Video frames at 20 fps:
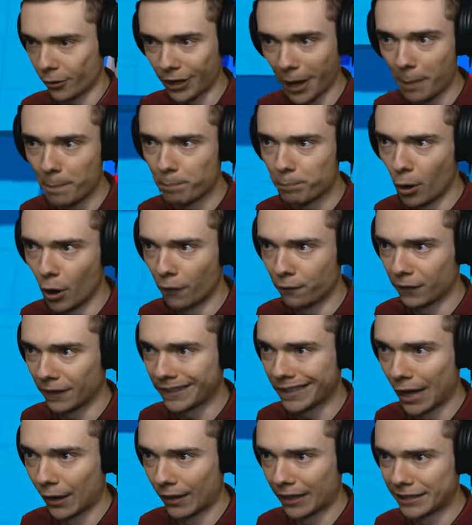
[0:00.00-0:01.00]
Okay,
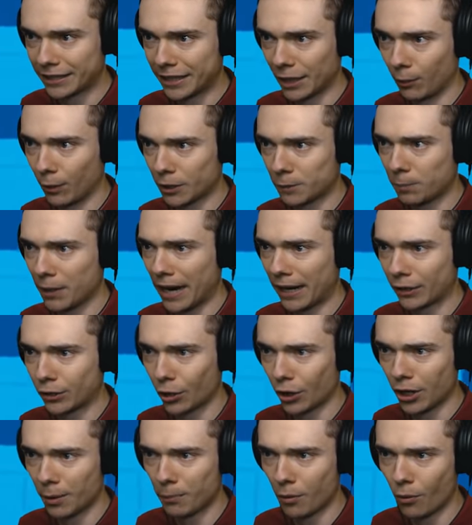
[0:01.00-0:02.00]
perfect. Now let's see. What's behind
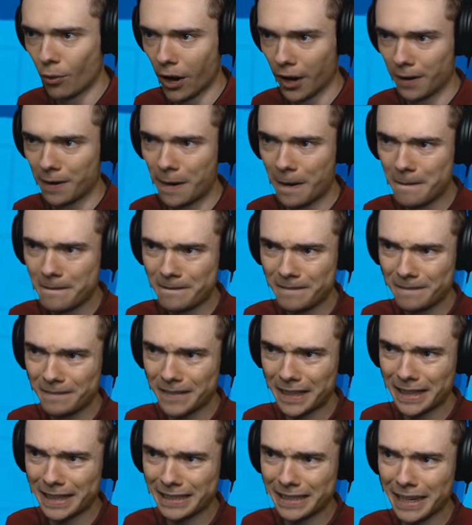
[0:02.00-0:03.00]
door number one?
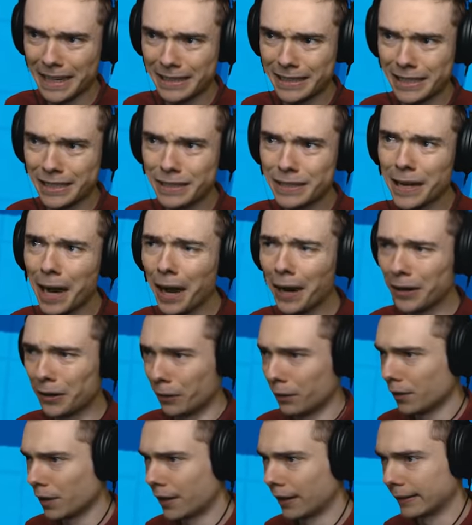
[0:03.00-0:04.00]
It, it's a
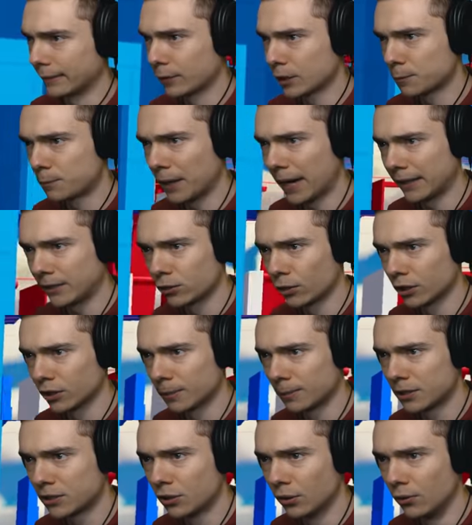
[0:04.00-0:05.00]
tunnel. All right, what's behind door
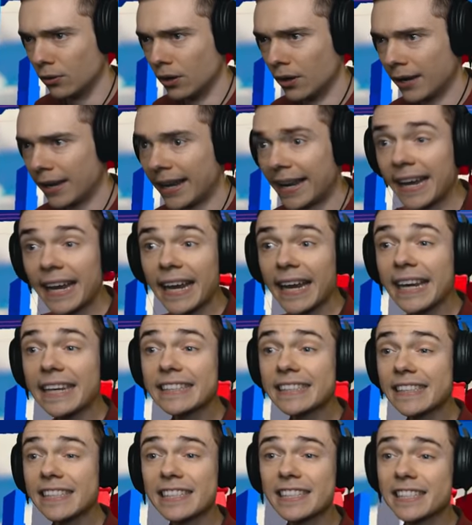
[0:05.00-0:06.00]
number two?
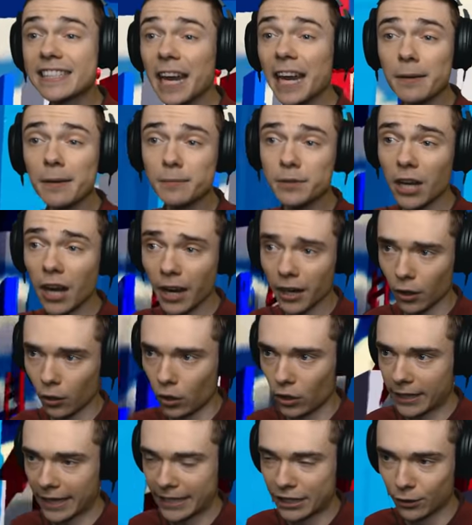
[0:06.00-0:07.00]
It's the same tunnel.
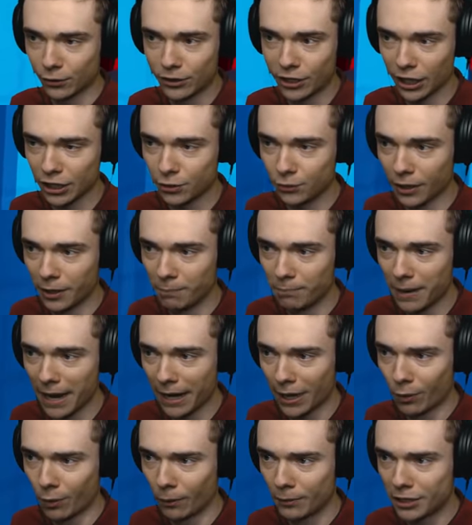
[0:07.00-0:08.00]
Okay, so it doesn't really
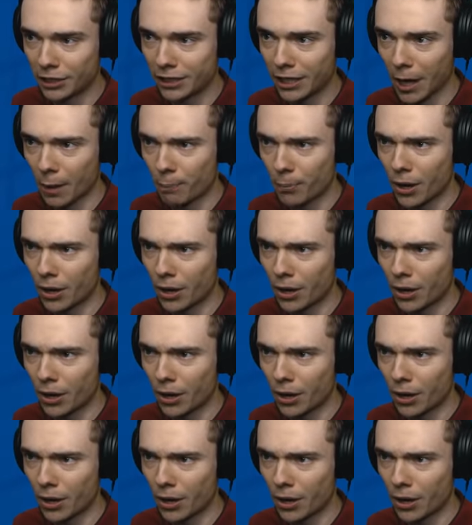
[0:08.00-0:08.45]
matter what we step